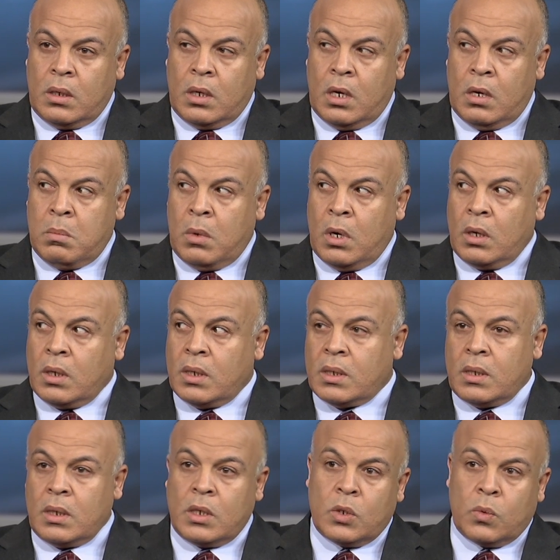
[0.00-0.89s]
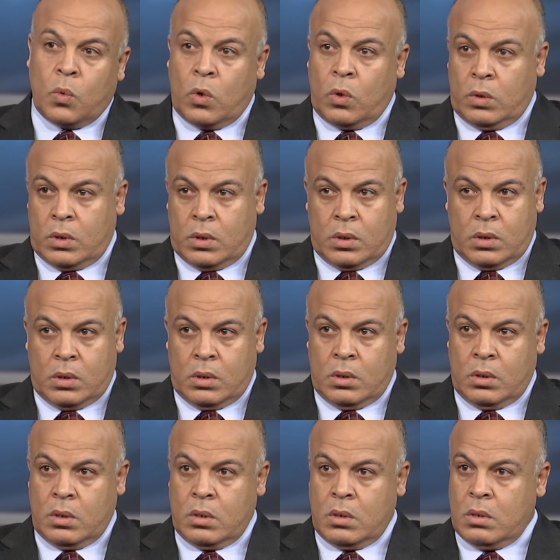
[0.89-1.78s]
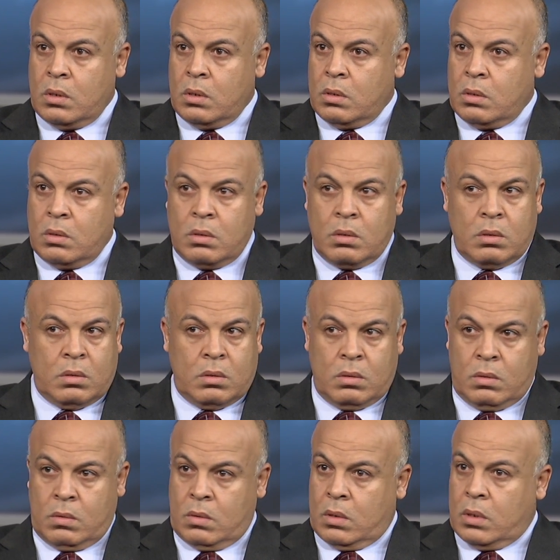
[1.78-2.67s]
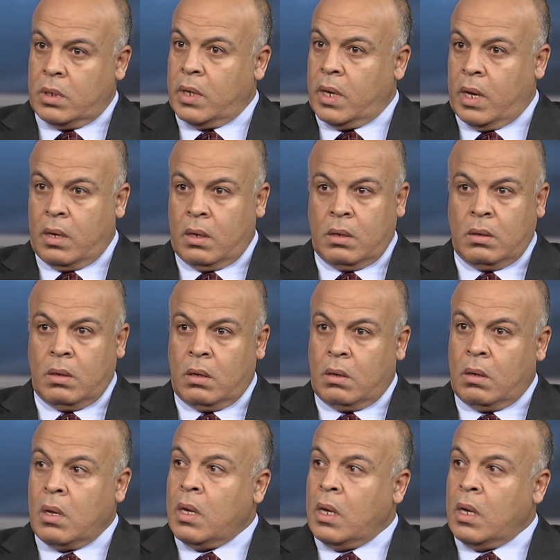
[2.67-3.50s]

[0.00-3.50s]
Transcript: among six walls. Among six walls, cannot do it because? No.